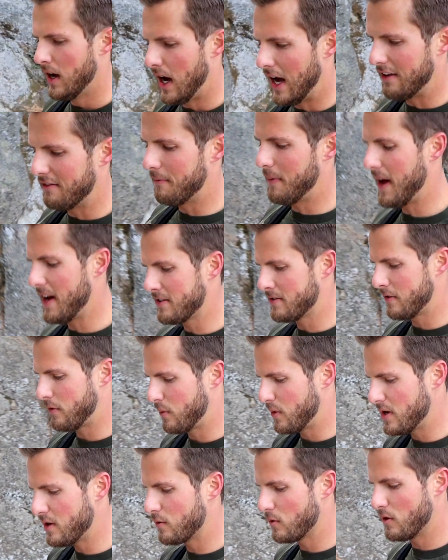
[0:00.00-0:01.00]
I've passed
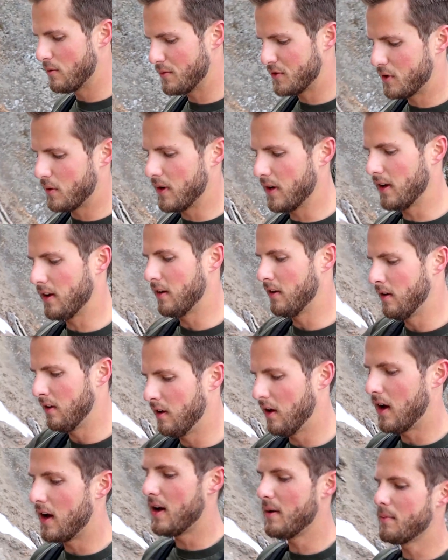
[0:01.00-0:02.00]
3 groups going
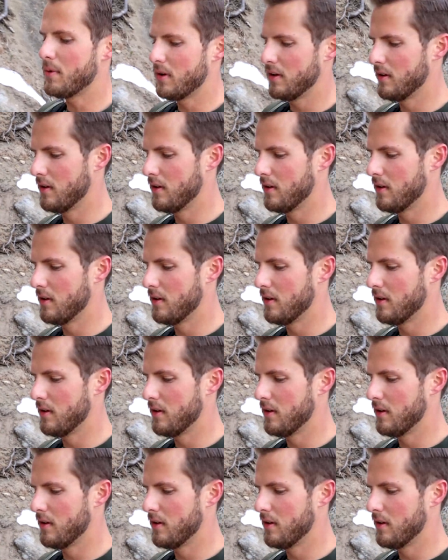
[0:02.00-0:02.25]
up